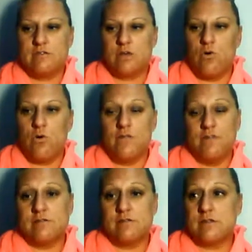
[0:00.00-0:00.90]
So, and
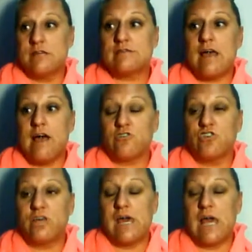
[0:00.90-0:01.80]
this this
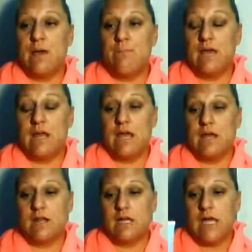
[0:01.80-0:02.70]
actually came in
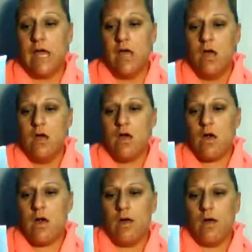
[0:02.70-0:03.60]
handy
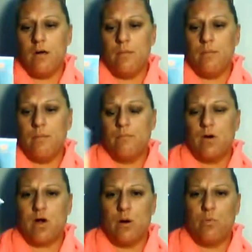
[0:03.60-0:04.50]
um,
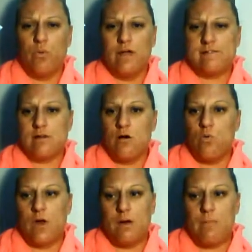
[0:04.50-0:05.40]
a couple weeks
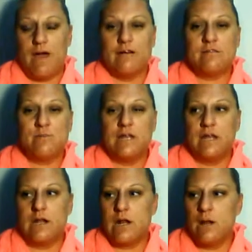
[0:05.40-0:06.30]
ago when my husband
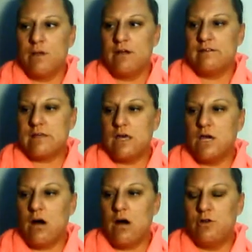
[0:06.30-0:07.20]
needed it because he
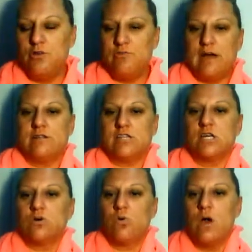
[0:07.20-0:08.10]
got a new
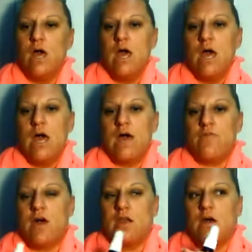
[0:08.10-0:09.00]
tattoo,
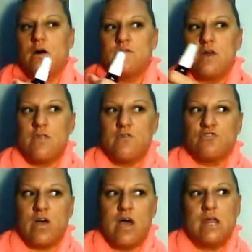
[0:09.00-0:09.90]
and then the other
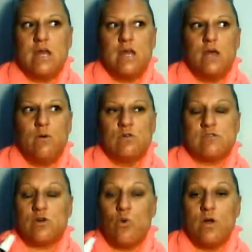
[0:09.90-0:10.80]
side he
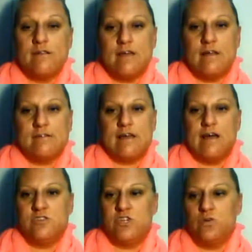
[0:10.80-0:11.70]
was going to get a
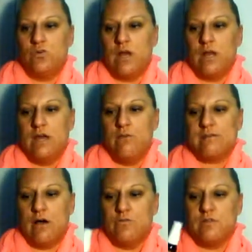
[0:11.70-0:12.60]
tattoo, and he
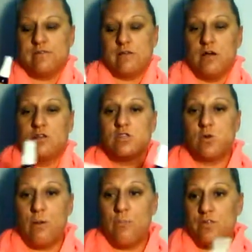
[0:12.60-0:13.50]
was out in the sun,
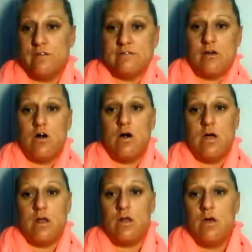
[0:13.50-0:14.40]
so I put this
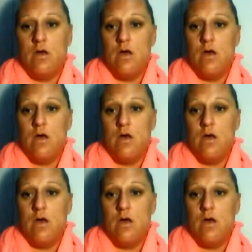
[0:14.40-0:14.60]
on.